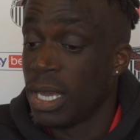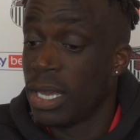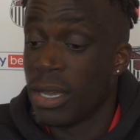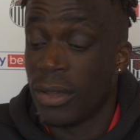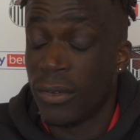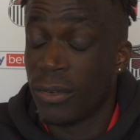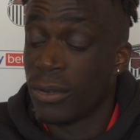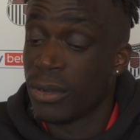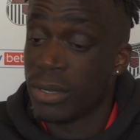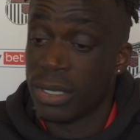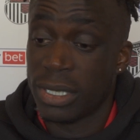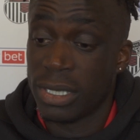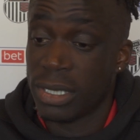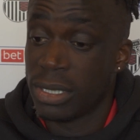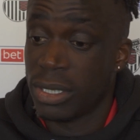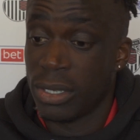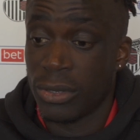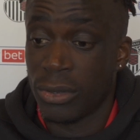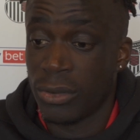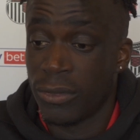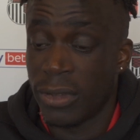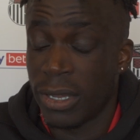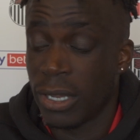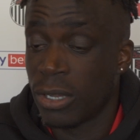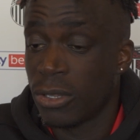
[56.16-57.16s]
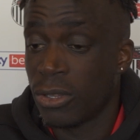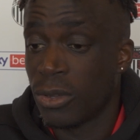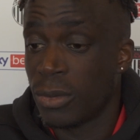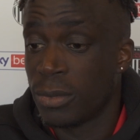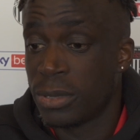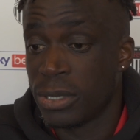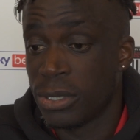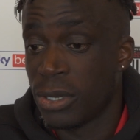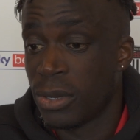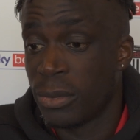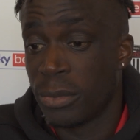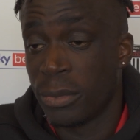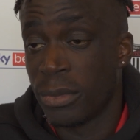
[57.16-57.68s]
Yeah, of course. It's a great club,
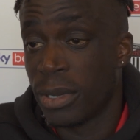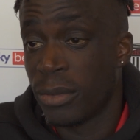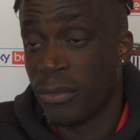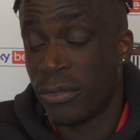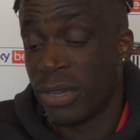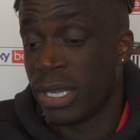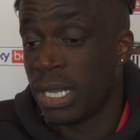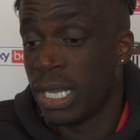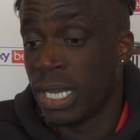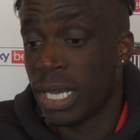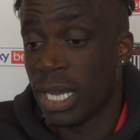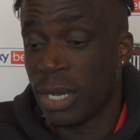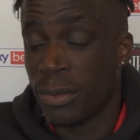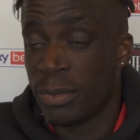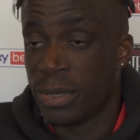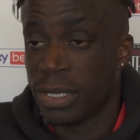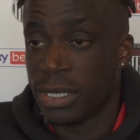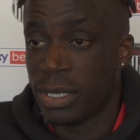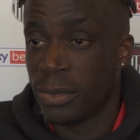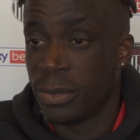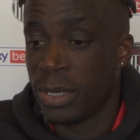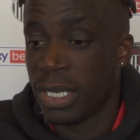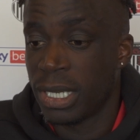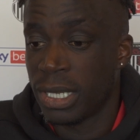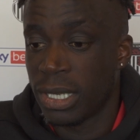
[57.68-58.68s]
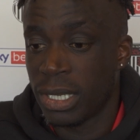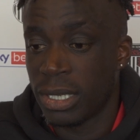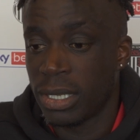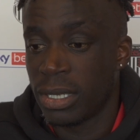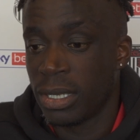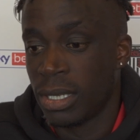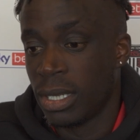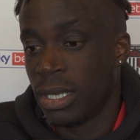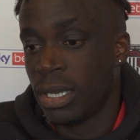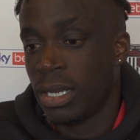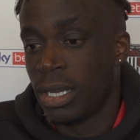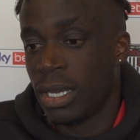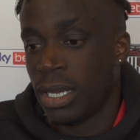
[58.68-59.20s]
so I'm really happy to be here.
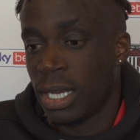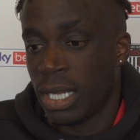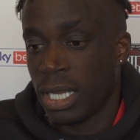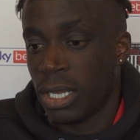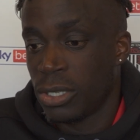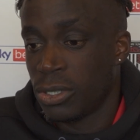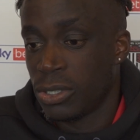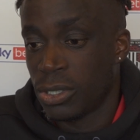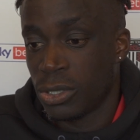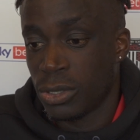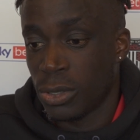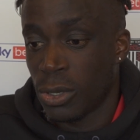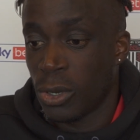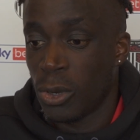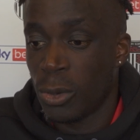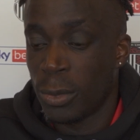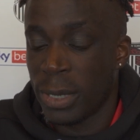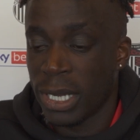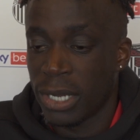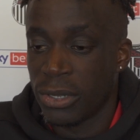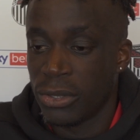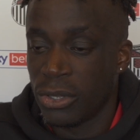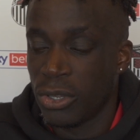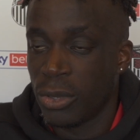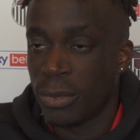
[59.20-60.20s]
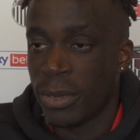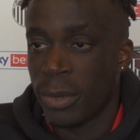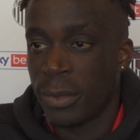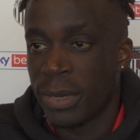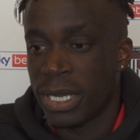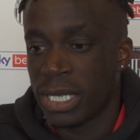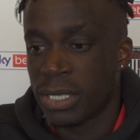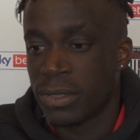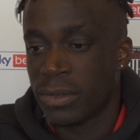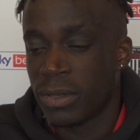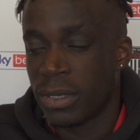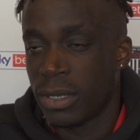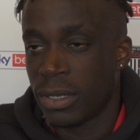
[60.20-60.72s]
And I just hope I can do my
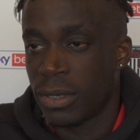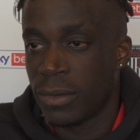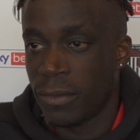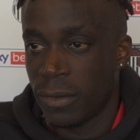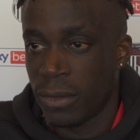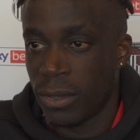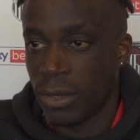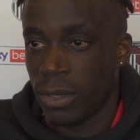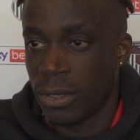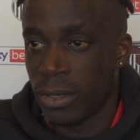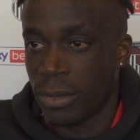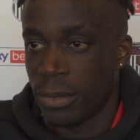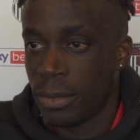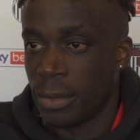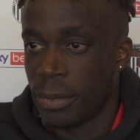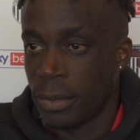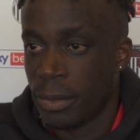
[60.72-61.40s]
best for the club.